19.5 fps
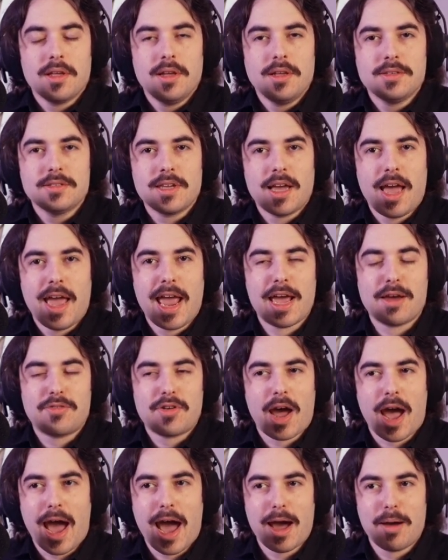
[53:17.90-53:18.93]
to have
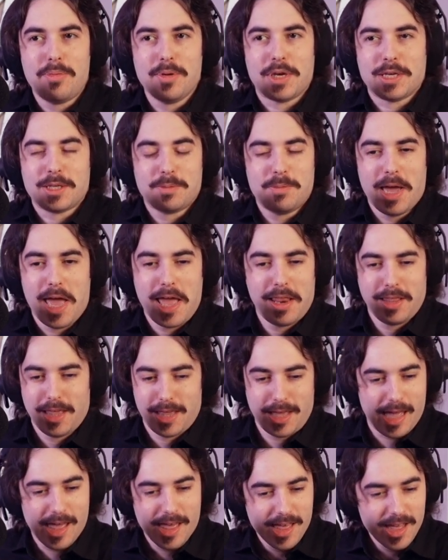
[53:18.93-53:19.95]
hobbies, man. They're
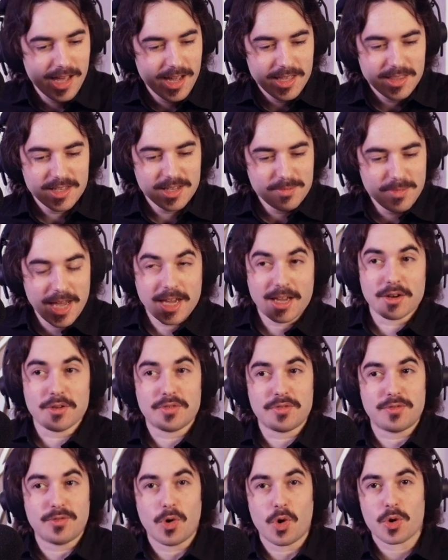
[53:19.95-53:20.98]
making
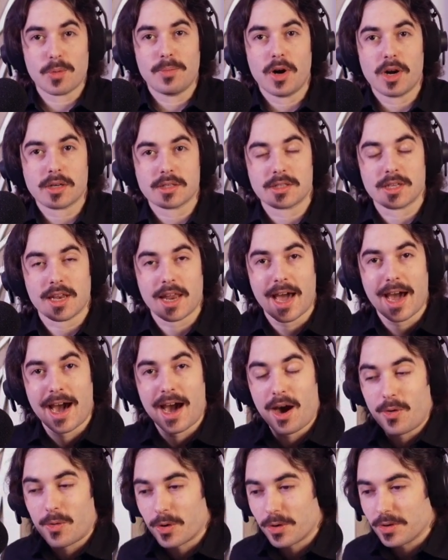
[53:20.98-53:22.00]
$4 an
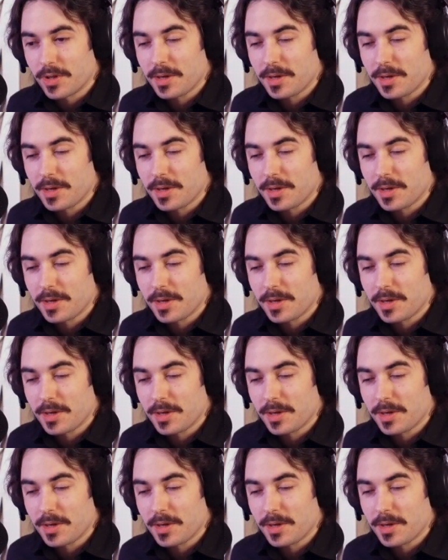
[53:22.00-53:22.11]
hour.